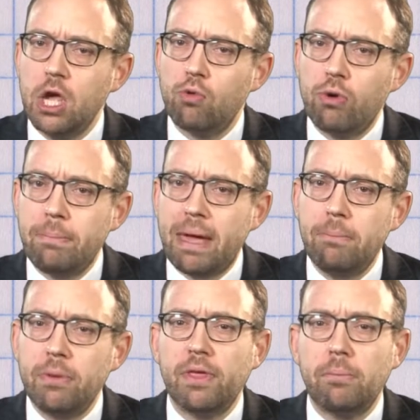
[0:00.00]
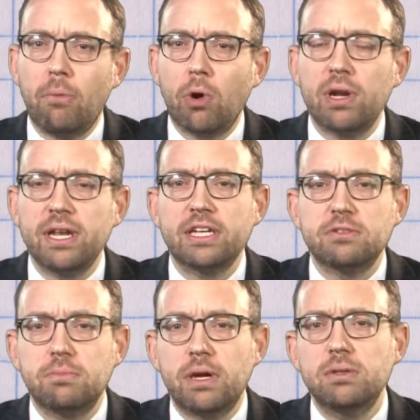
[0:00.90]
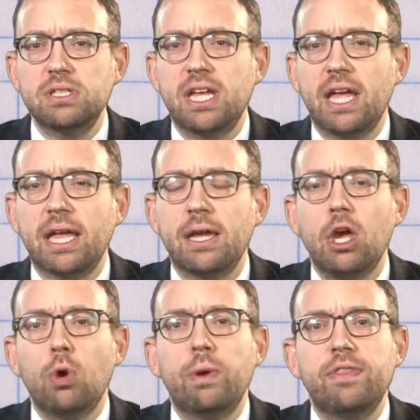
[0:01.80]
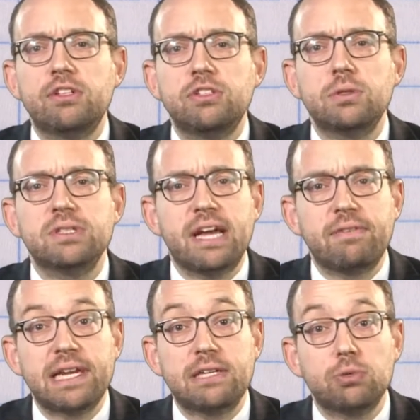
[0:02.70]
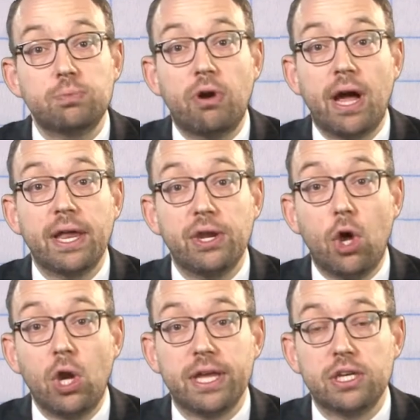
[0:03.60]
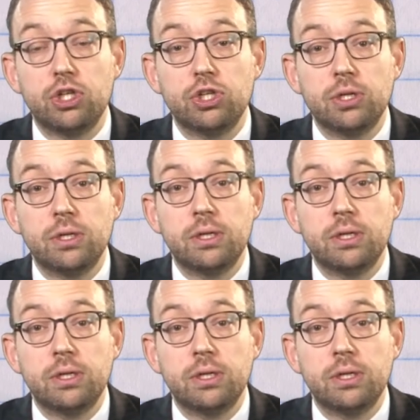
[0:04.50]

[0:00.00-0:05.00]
remember that modelling is most key when the students have little prior knowledge.